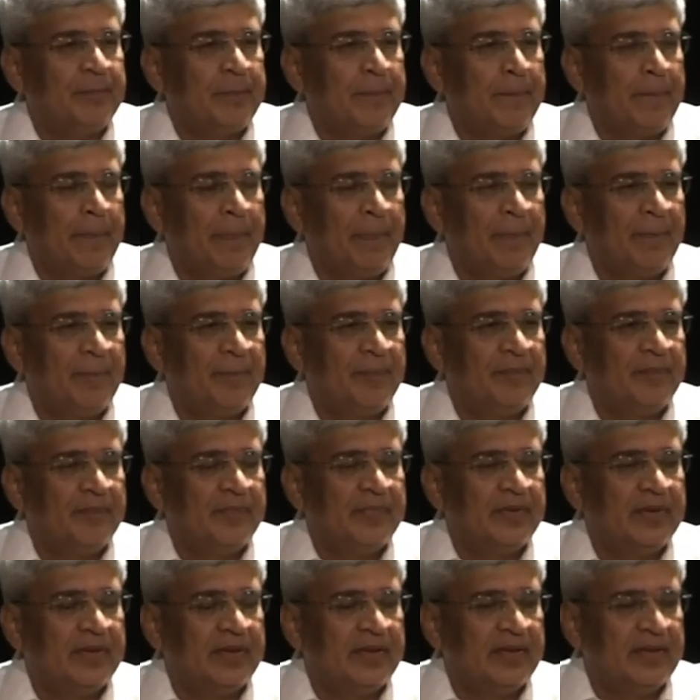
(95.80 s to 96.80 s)

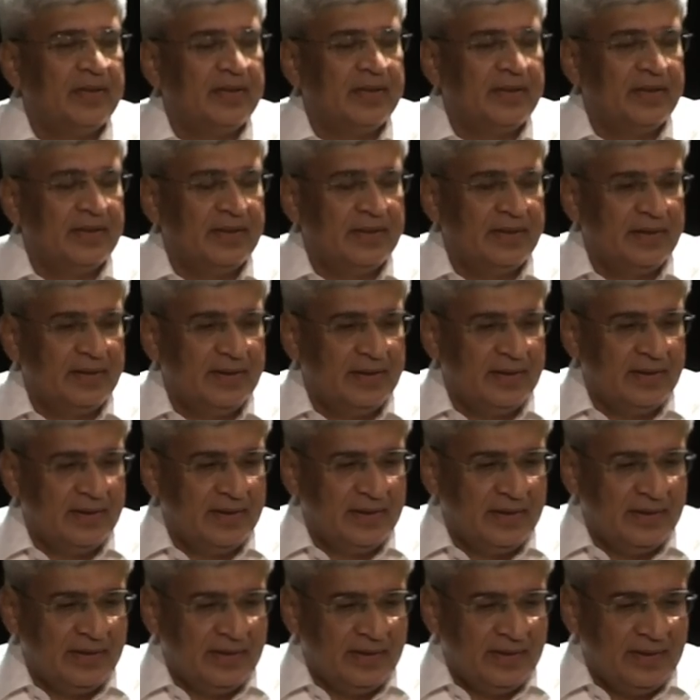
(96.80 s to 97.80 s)

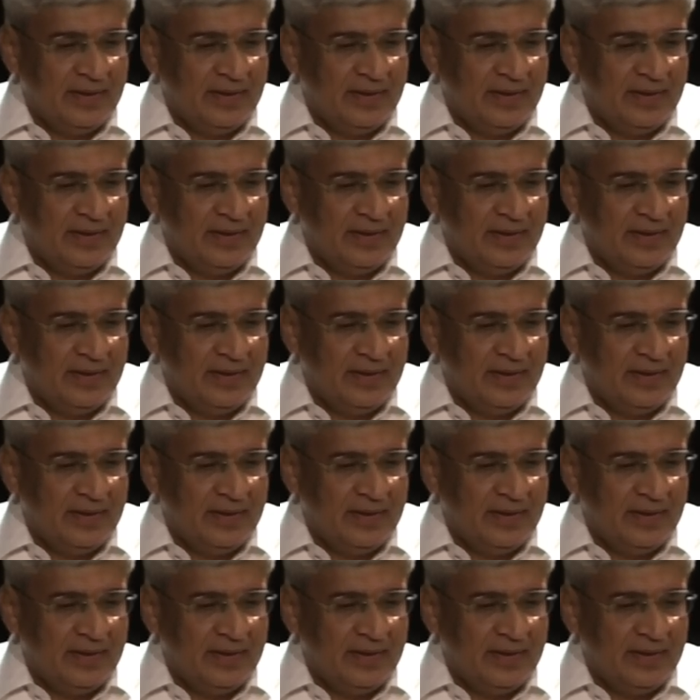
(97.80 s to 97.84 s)
[no speech]